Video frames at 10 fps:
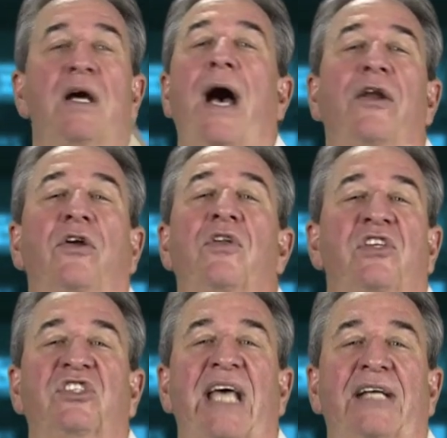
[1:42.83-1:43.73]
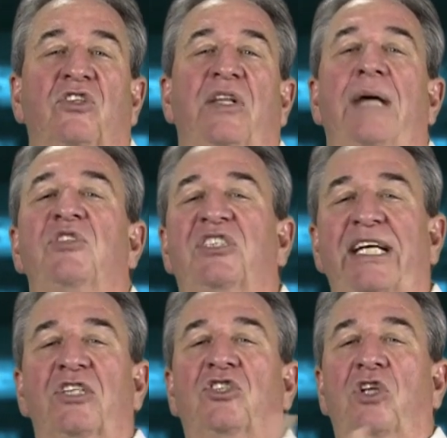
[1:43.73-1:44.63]
I don't know the stats on that. I'm just
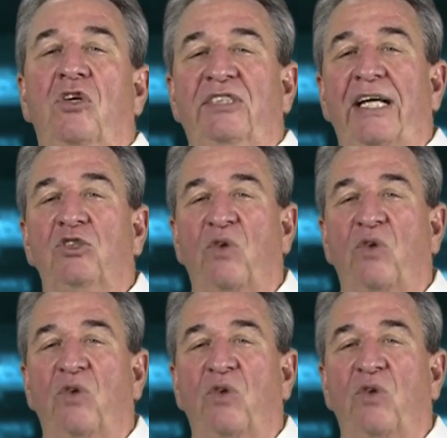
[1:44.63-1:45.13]
saying it slows down